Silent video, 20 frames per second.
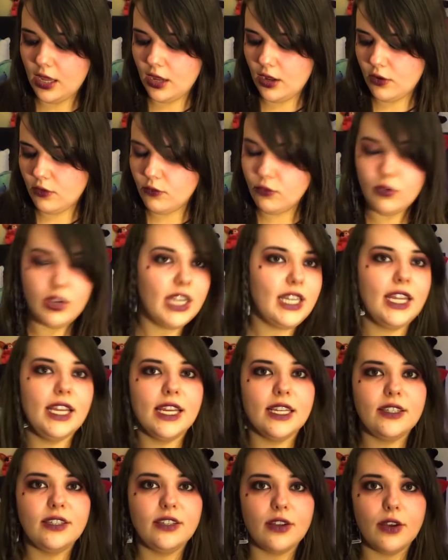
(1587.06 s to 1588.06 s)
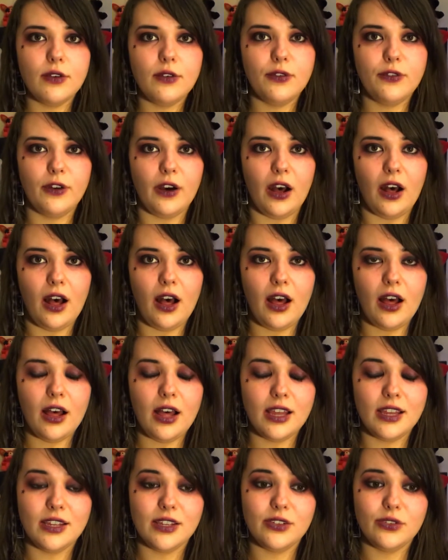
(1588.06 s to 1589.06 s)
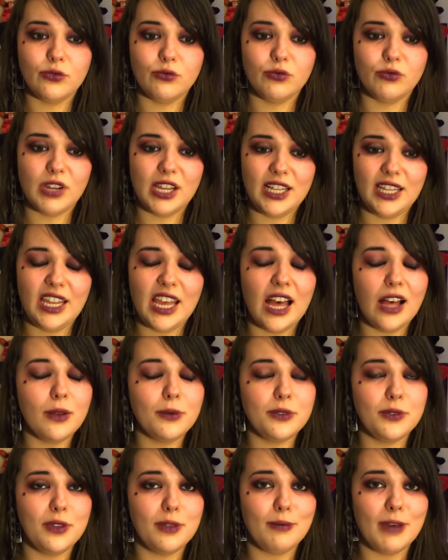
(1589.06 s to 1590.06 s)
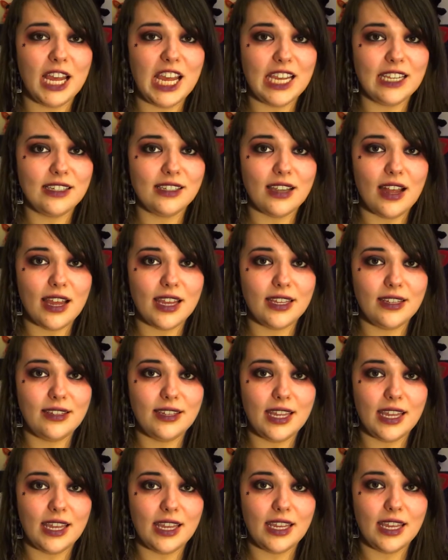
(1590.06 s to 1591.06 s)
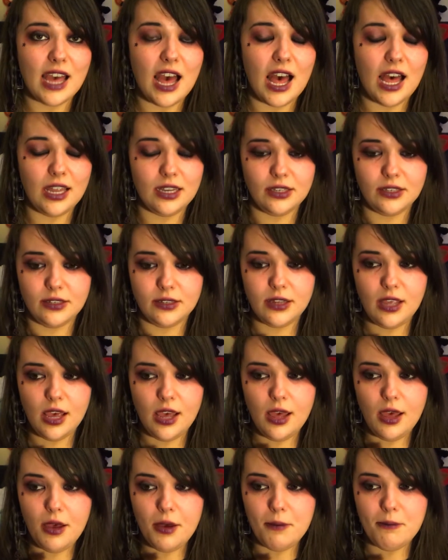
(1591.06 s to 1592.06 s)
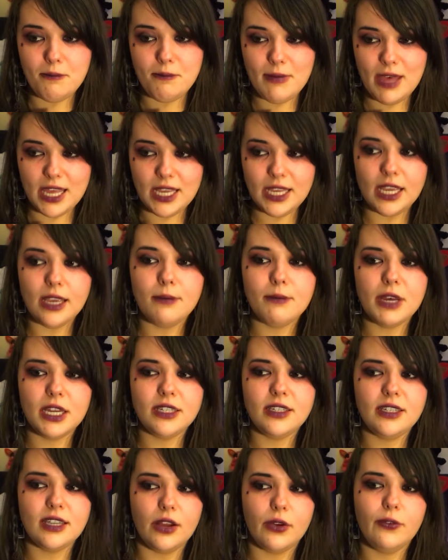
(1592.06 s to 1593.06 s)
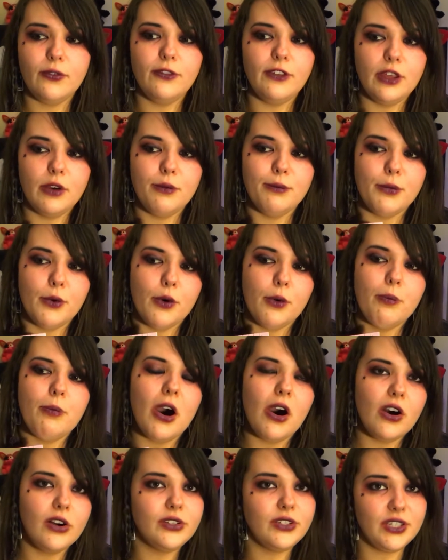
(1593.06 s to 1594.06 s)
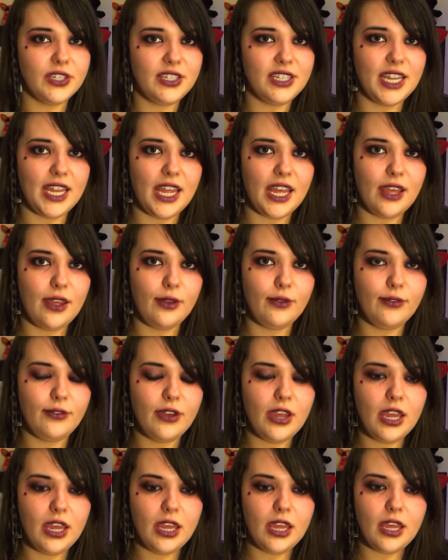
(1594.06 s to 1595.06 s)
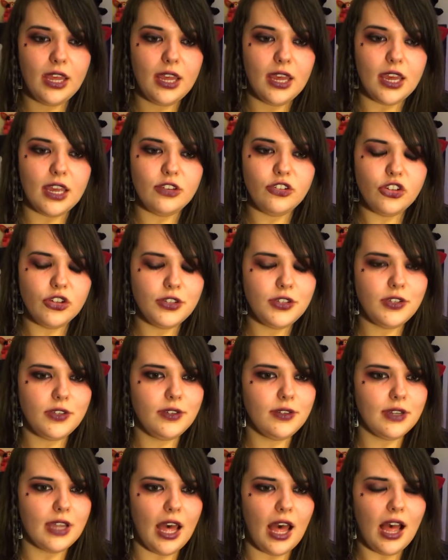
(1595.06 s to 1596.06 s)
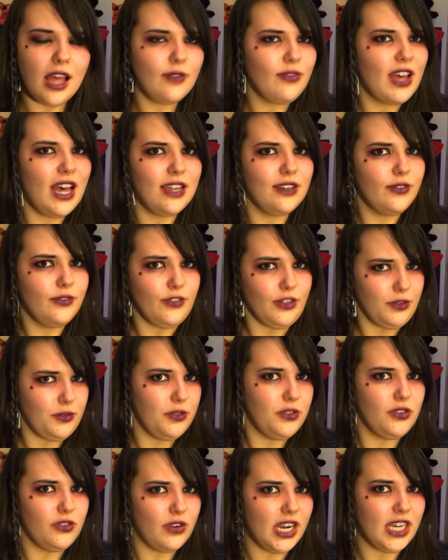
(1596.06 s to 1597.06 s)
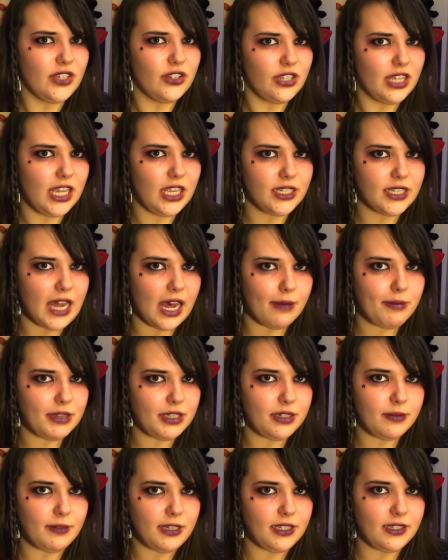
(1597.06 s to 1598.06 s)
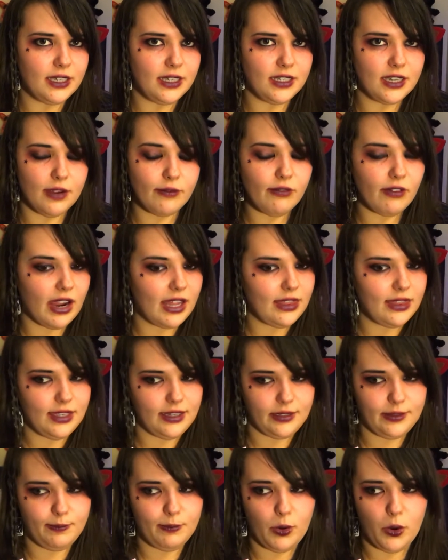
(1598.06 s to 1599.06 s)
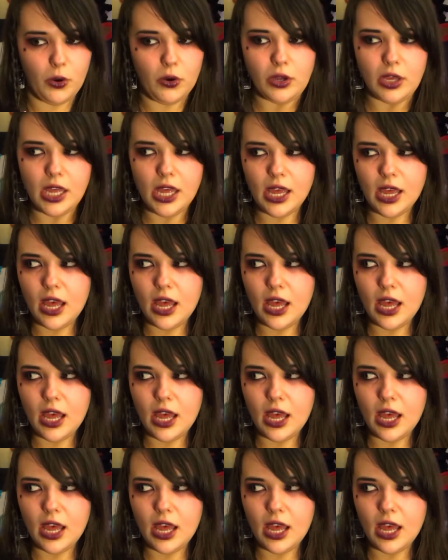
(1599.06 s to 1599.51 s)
Reading it so far has really helped with my anxiety and making myself feel more positive, and just, I've had a few strange things happen to me since I've read this book.